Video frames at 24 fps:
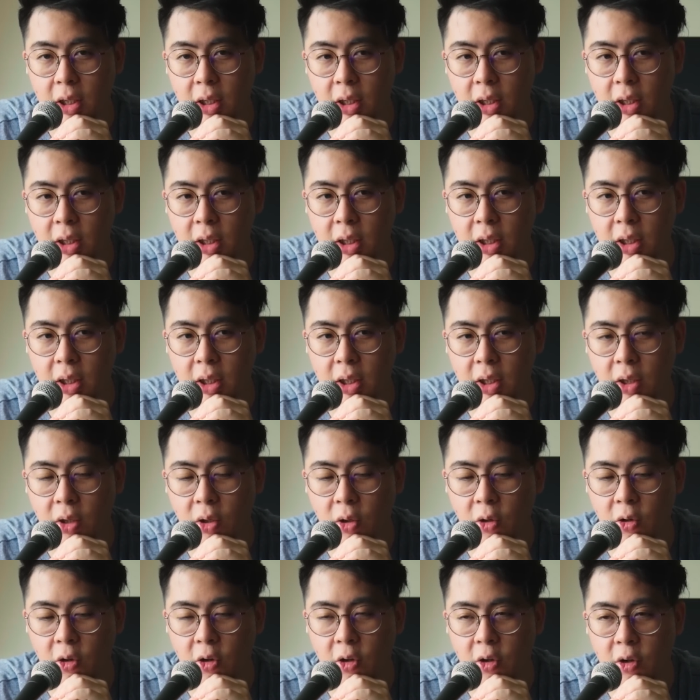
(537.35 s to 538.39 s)

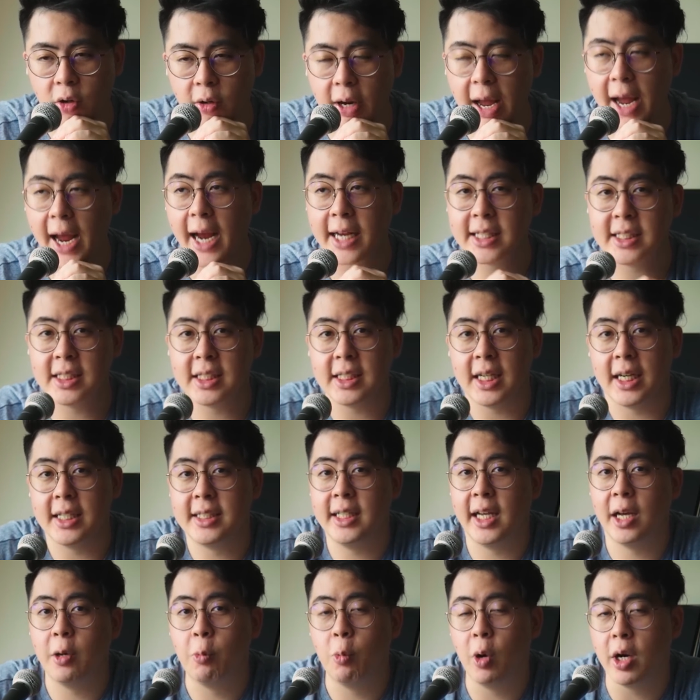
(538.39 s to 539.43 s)
or
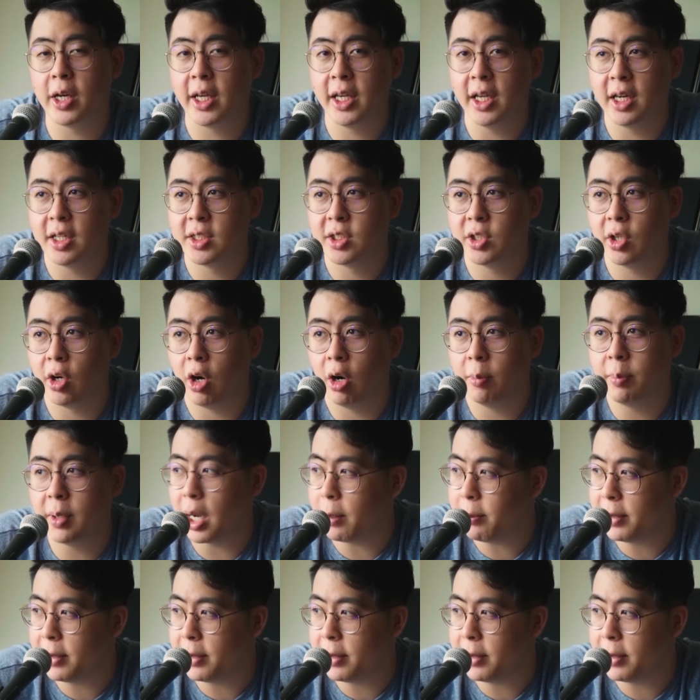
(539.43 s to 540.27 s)
exercising and working out is your hobby.